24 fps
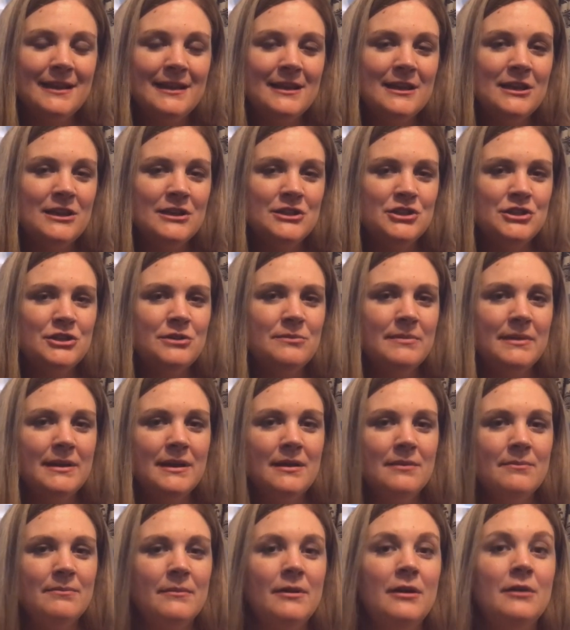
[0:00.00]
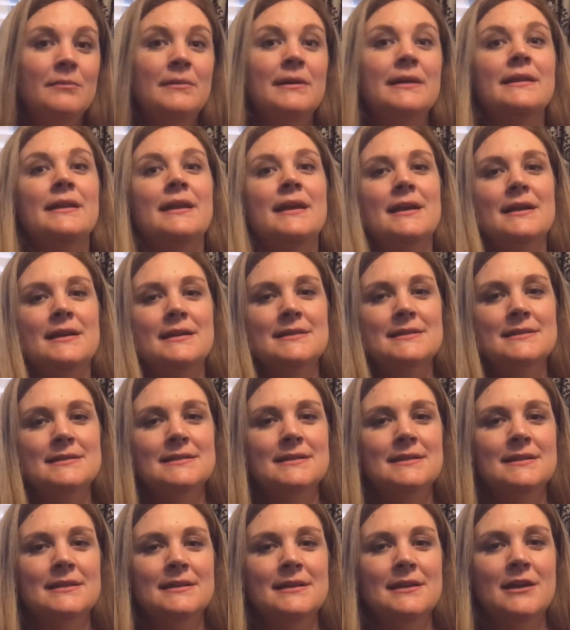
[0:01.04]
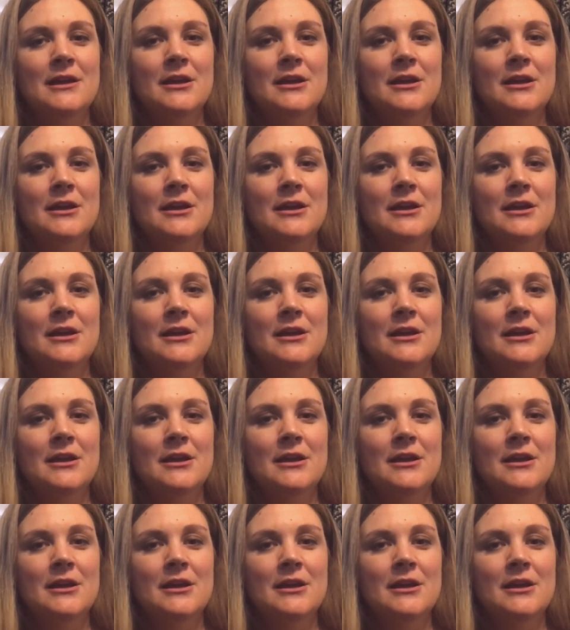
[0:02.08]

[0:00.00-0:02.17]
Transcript: It should be up on my next